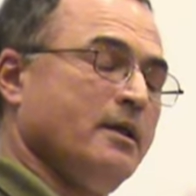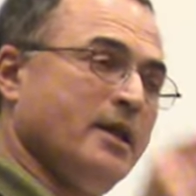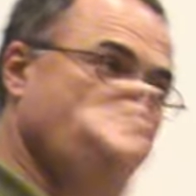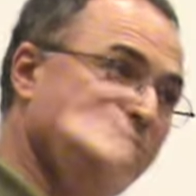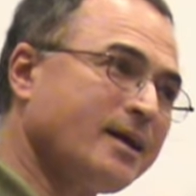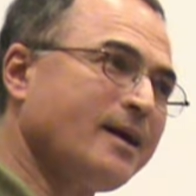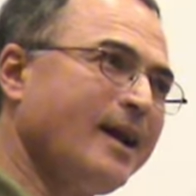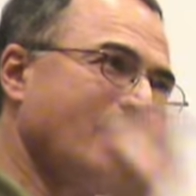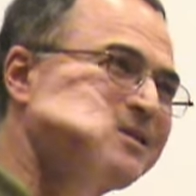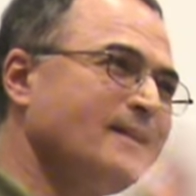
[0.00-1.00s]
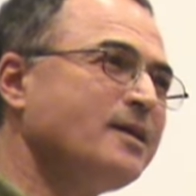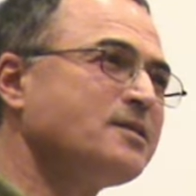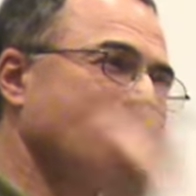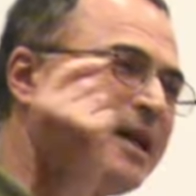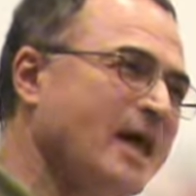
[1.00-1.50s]
the working class
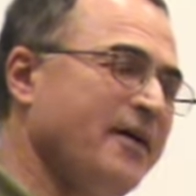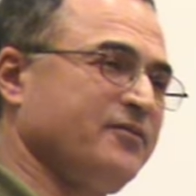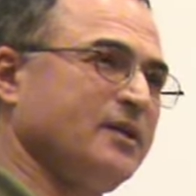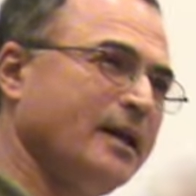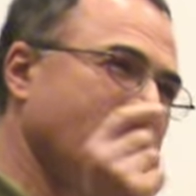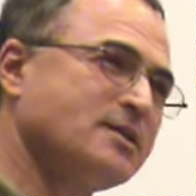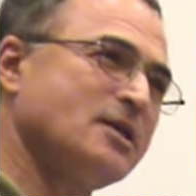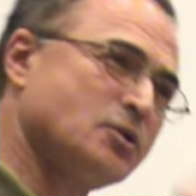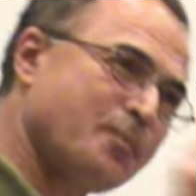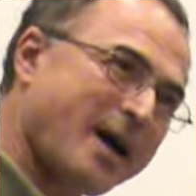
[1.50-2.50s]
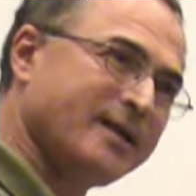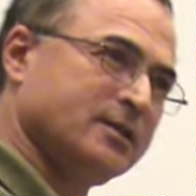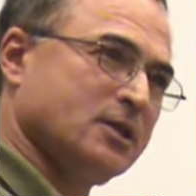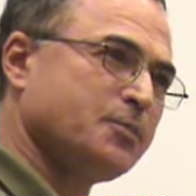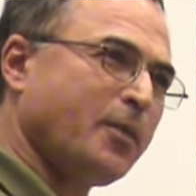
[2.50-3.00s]
needs the left, needs its
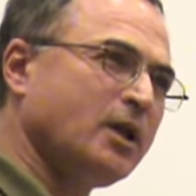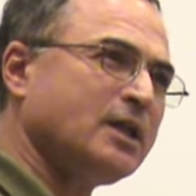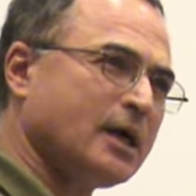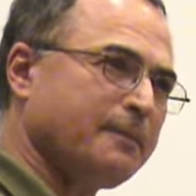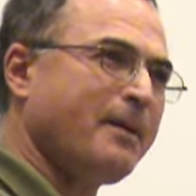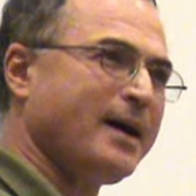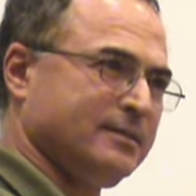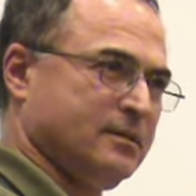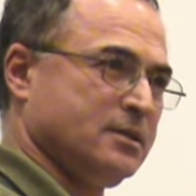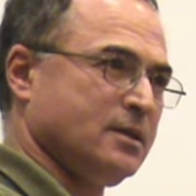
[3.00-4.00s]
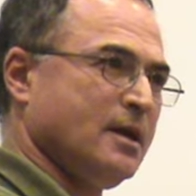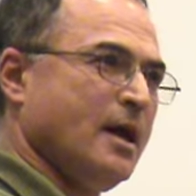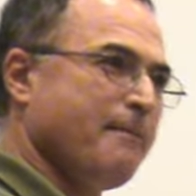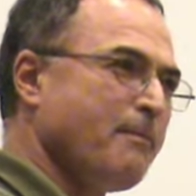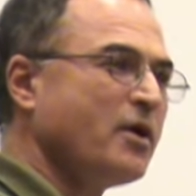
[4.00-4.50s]
parties, political parties,
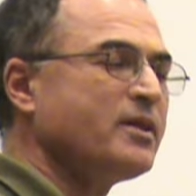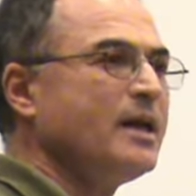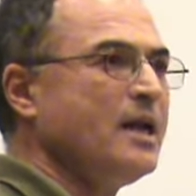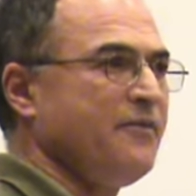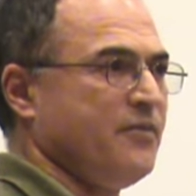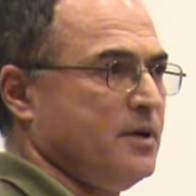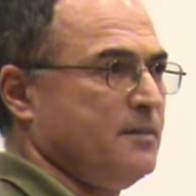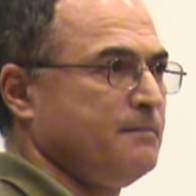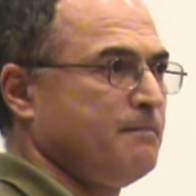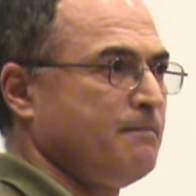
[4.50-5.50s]
more than ever.